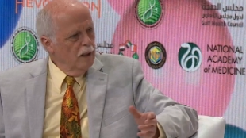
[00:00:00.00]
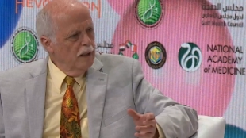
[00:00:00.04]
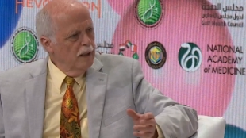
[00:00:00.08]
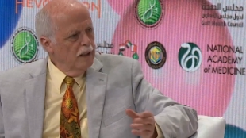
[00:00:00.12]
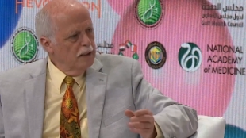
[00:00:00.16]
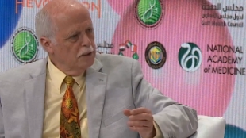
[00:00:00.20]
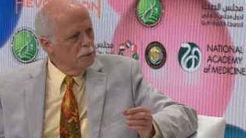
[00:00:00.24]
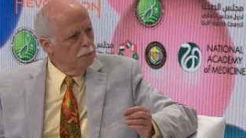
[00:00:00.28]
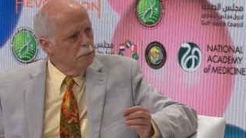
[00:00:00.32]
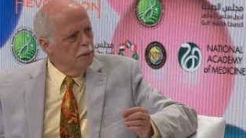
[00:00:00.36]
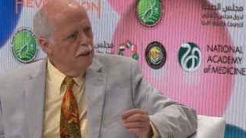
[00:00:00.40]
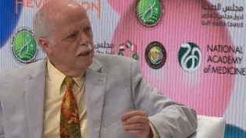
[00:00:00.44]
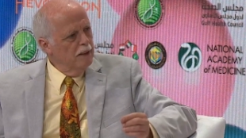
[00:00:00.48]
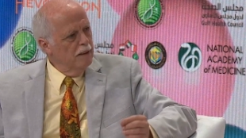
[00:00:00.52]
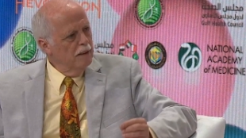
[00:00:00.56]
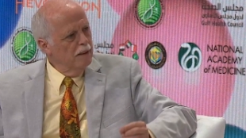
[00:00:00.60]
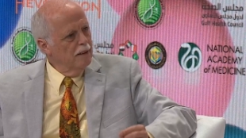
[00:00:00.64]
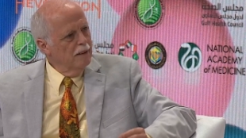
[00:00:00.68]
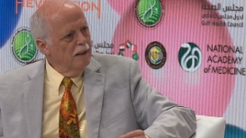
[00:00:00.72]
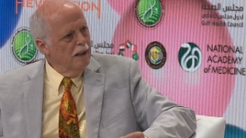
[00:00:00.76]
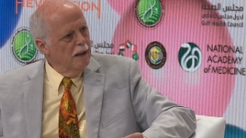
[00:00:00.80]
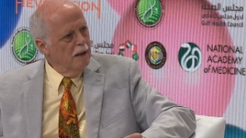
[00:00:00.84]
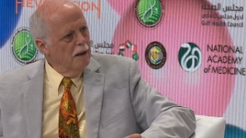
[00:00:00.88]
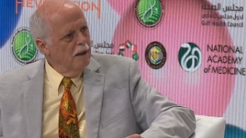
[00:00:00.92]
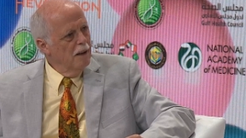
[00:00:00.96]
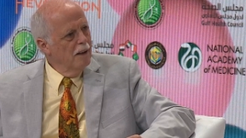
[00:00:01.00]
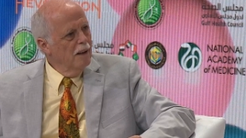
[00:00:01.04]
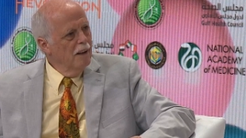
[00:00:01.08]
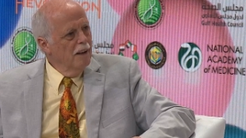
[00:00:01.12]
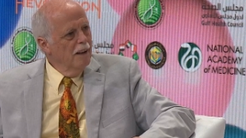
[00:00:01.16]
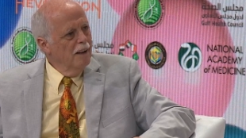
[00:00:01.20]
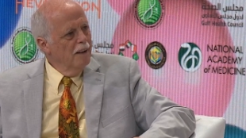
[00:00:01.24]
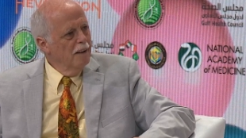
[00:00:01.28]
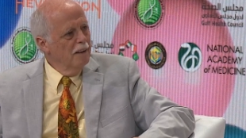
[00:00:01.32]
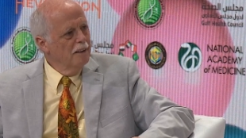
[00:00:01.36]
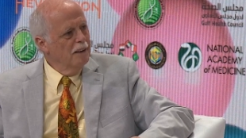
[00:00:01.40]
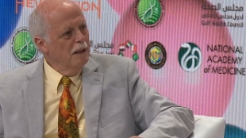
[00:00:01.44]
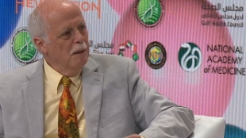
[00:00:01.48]
has been
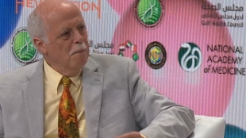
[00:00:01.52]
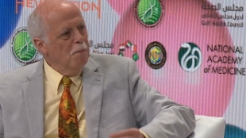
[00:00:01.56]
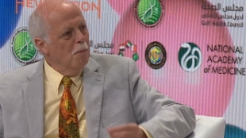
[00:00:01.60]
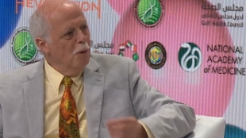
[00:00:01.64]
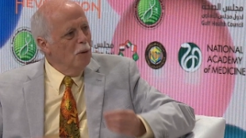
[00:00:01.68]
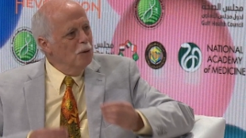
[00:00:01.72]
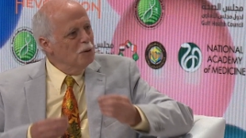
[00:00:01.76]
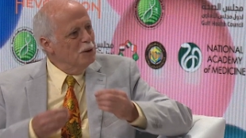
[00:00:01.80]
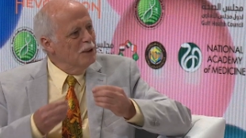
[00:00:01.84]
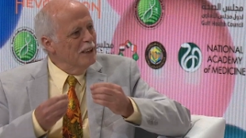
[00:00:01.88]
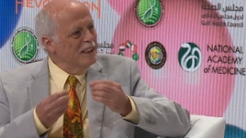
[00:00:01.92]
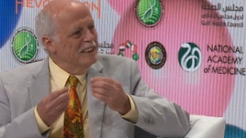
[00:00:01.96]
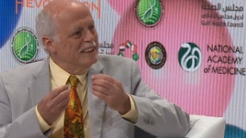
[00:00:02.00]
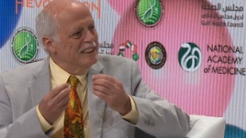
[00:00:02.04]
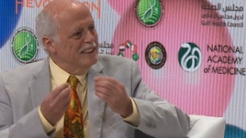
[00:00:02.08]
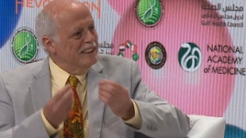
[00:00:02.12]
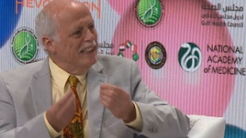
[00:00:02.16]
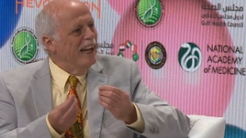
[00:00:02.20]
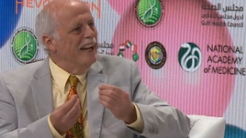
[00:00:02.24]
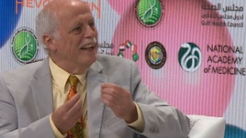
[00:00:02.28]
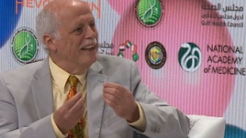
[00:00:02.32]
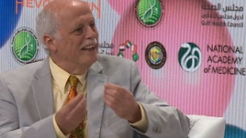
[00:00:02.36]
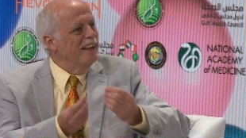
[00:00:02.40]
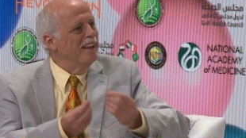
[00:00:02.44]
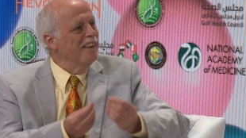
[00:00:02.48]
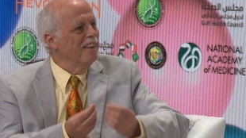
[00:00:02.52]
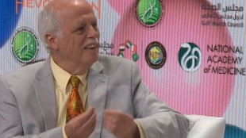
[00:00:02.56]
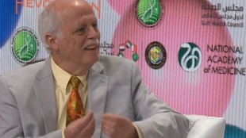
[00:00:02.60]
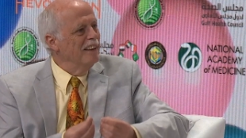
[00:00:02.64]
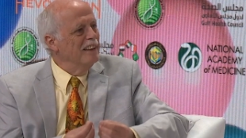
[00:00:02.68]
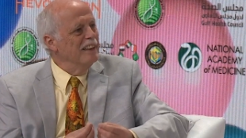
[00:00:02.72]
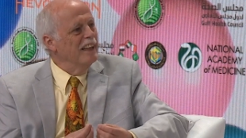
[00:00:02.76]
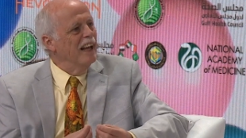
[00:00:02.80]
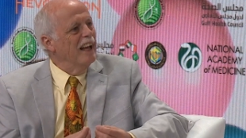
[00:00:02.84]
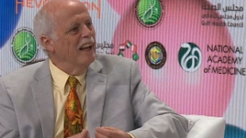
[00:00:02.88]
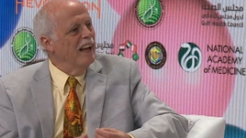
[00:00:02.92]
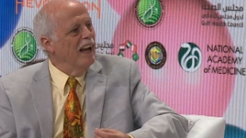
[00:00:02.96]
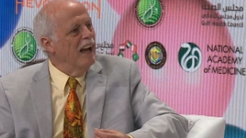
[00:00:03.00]
the most exciting thing
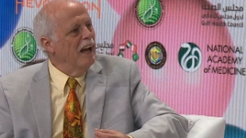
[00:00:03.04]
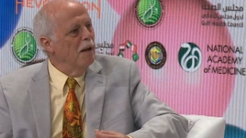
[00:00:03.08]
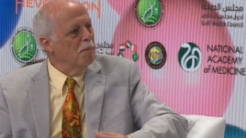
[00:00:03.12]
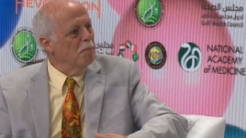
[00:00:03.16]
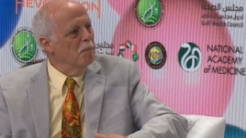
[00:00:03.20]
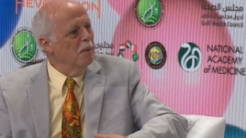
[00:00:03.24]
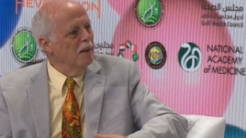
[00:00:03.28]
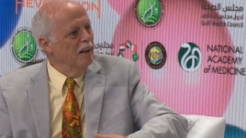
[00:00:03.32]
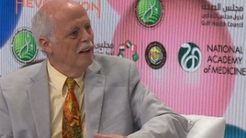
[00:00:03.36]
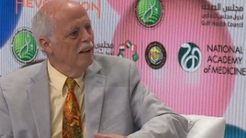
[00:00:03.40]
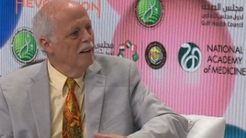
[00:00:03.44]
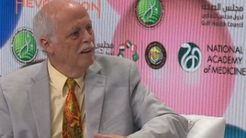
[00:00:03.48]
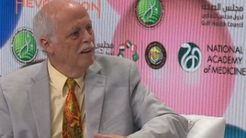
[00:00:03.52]
that happened